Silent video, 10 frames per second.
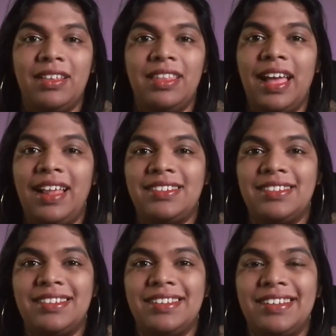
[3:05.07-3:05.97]

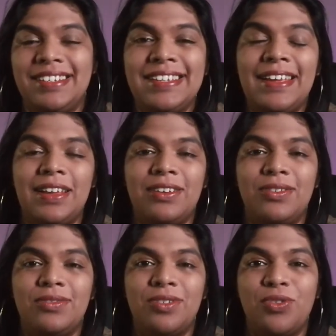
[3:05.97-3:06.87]
That's a
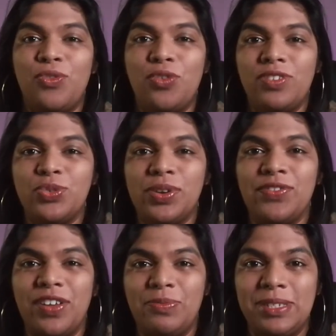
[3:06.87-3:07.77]
return of over
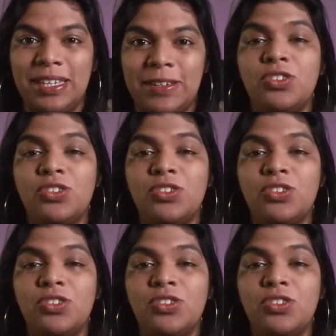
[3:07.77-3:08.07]
25%.